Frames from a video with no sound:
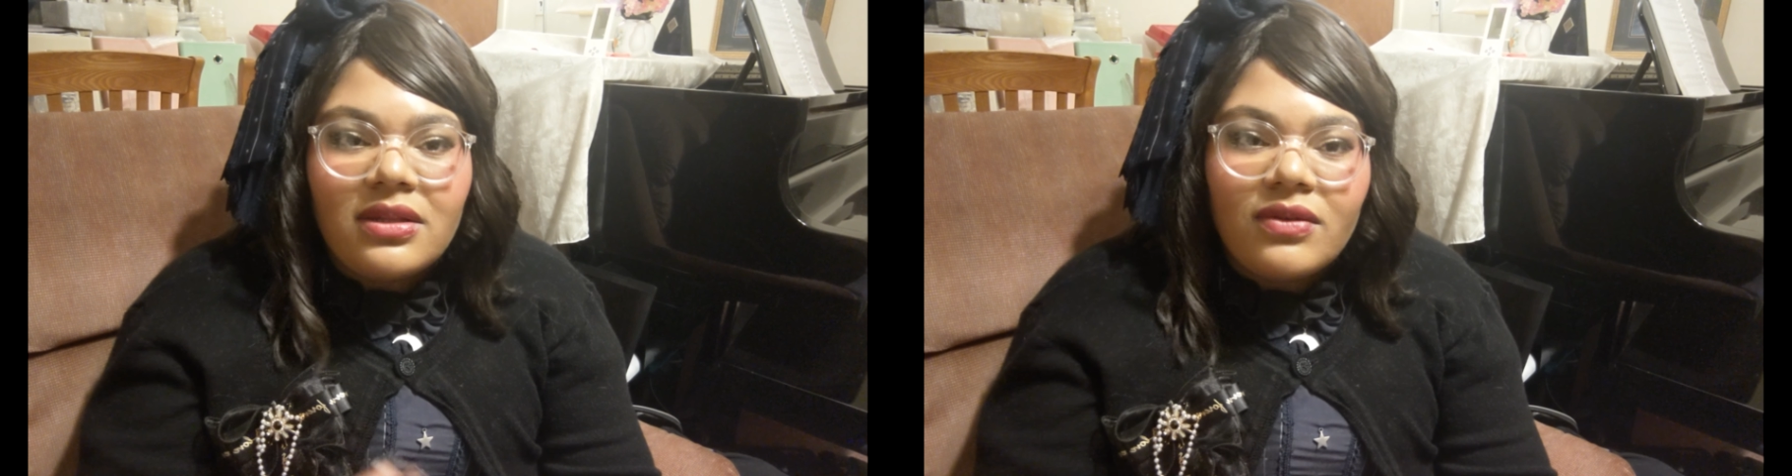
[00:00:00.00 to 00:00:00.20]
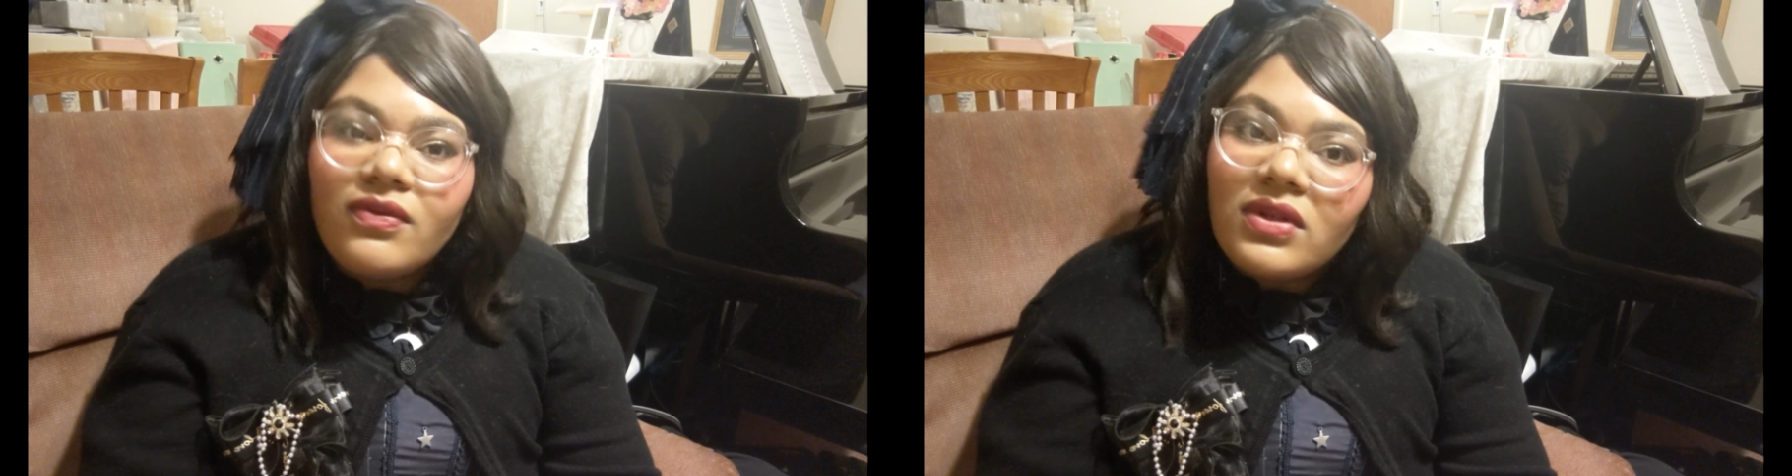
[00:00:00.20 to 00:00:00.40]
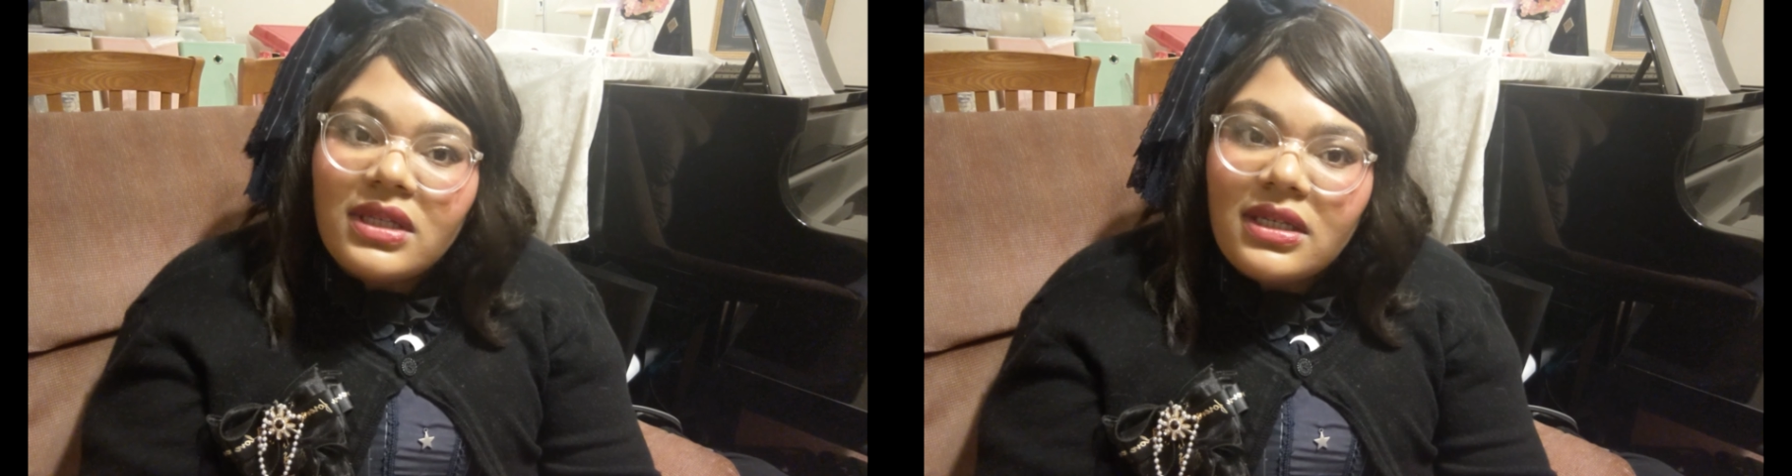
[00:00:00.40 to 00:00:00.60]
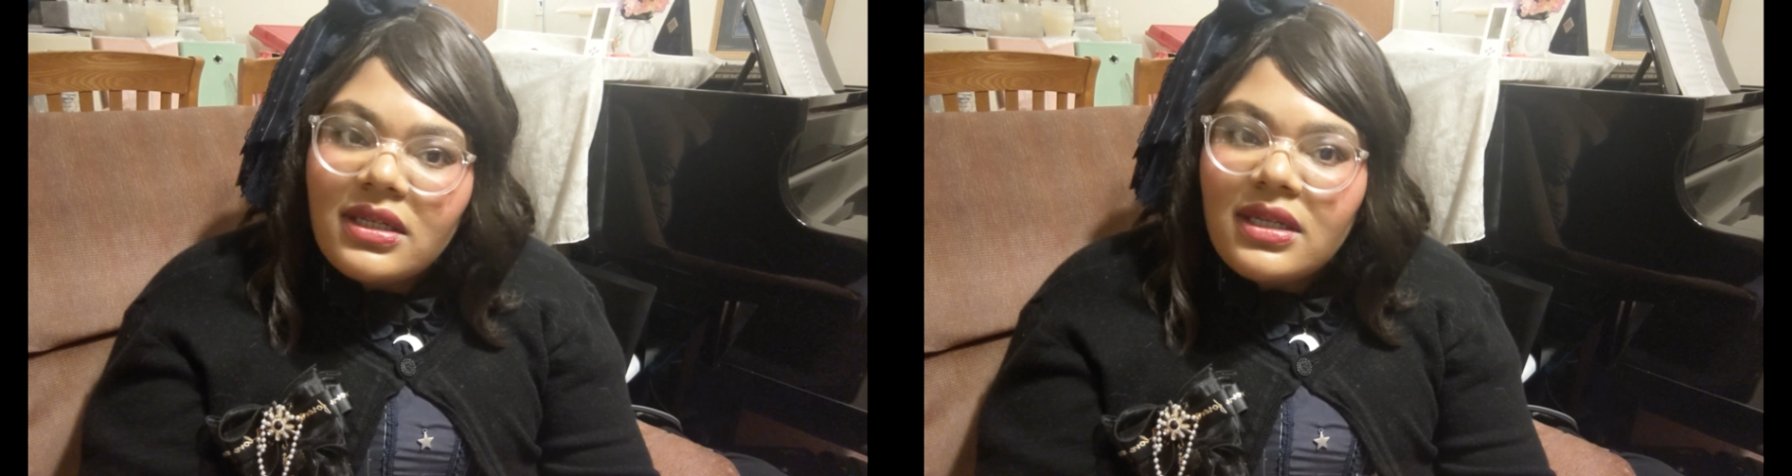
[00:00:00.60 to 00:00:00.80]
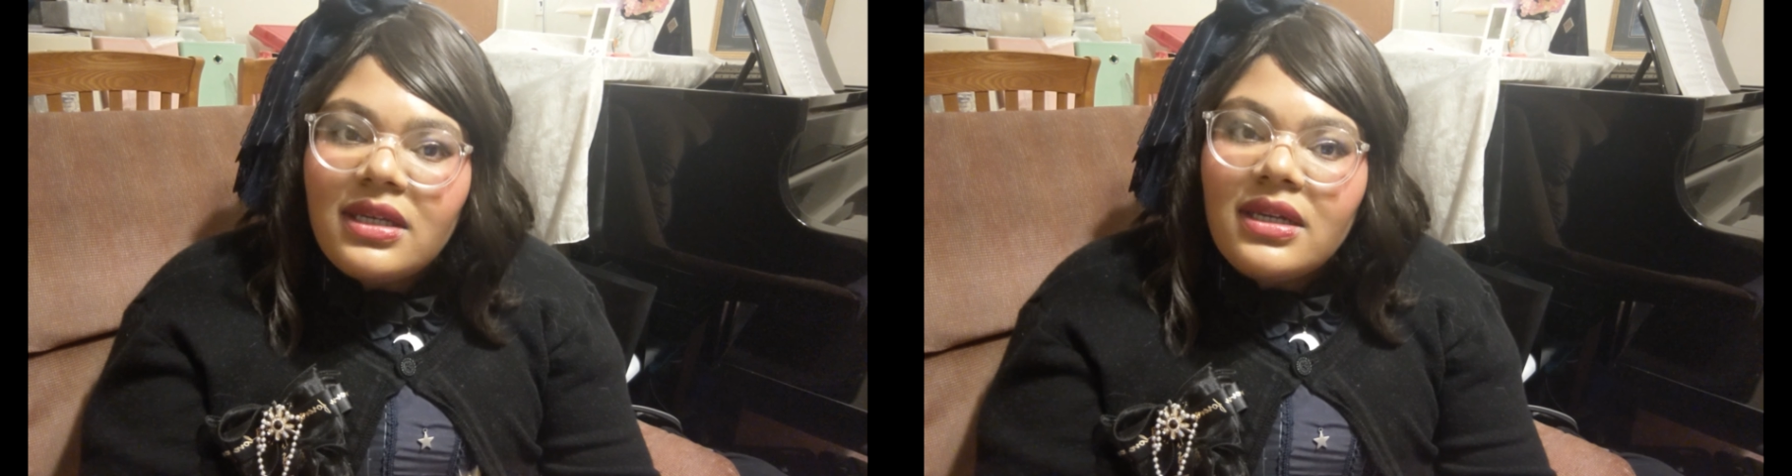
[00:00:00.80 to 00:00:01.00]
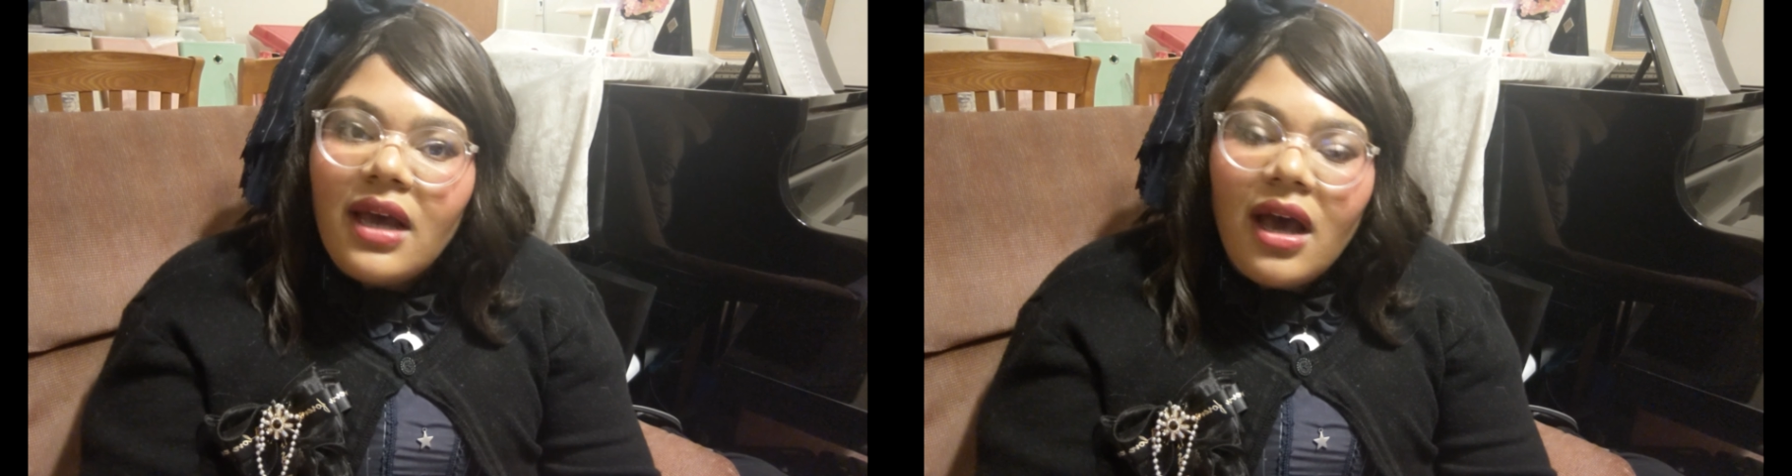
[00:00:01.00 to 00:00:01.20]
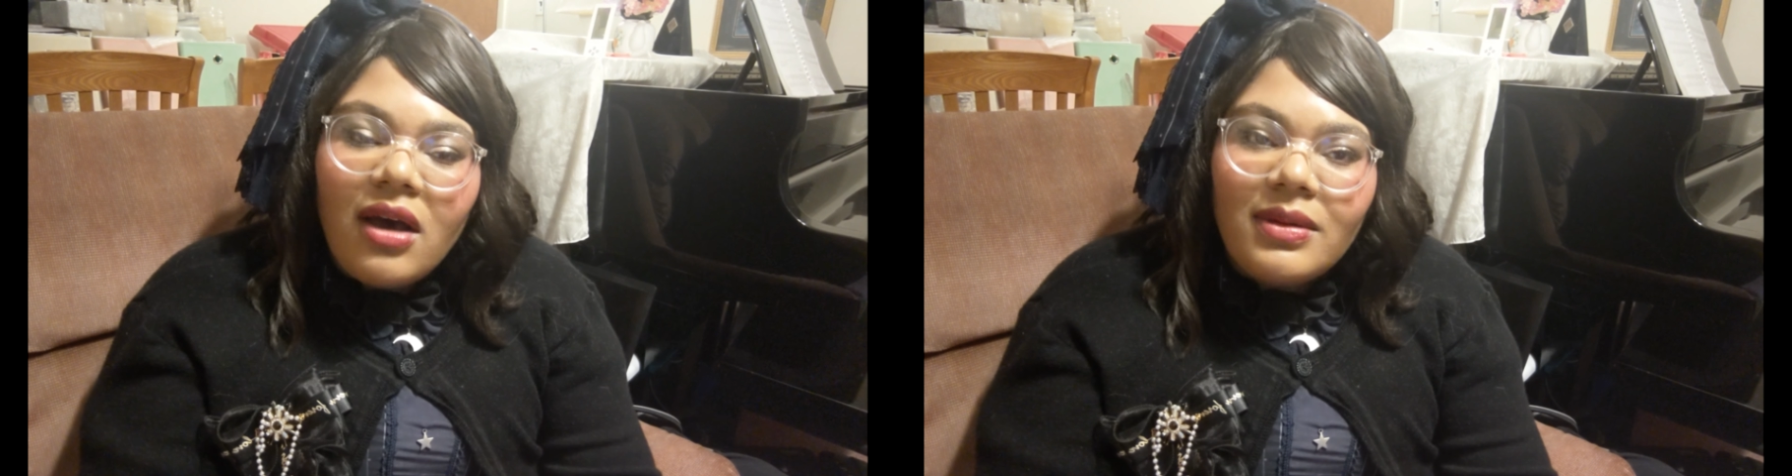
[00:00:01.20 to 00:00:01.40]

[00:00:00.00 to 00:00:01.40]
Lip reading: Hopefully I'll